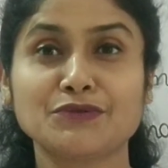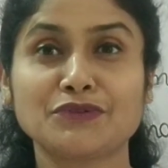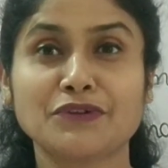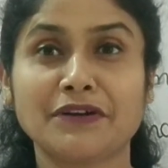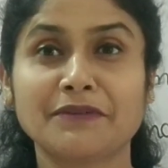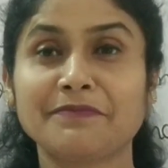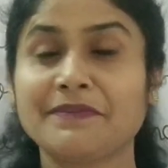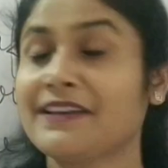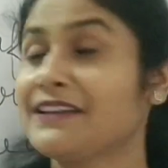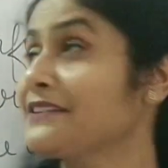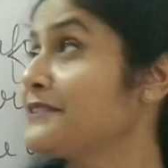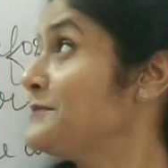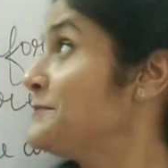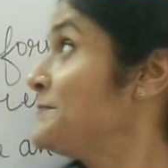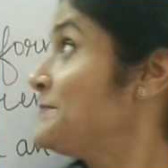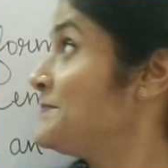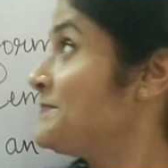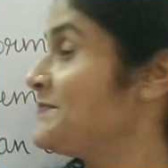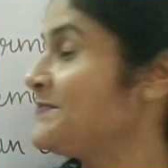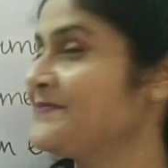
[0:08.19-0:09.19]
topic,
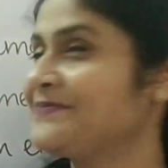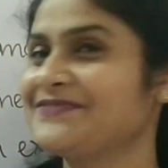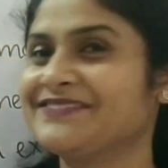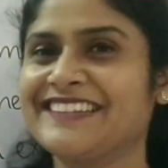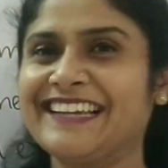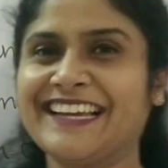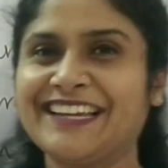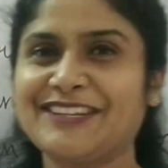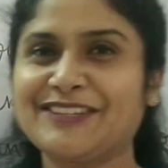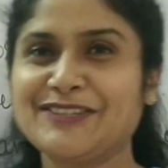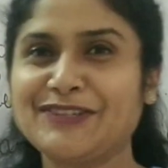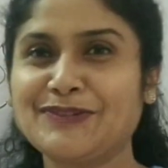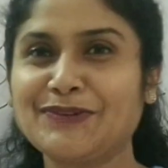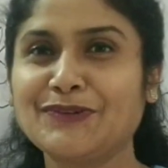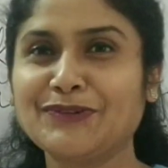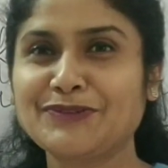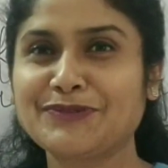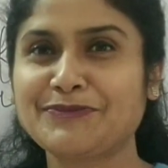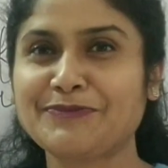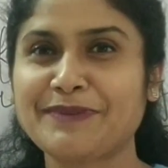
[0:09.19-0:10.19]

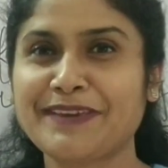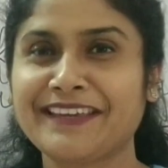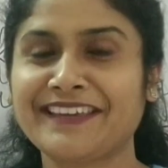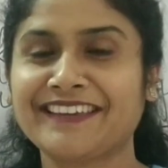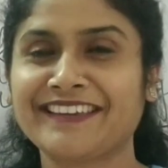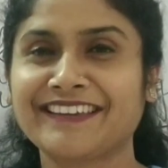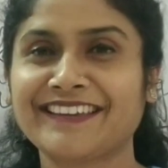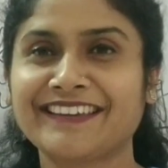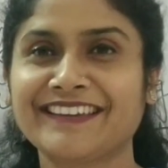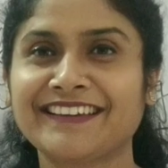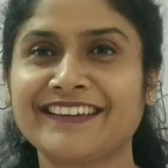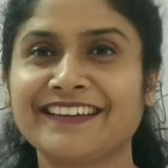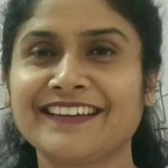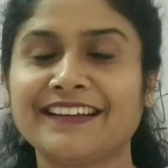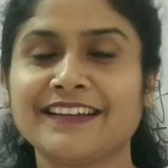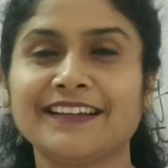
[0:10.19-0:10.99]
note making.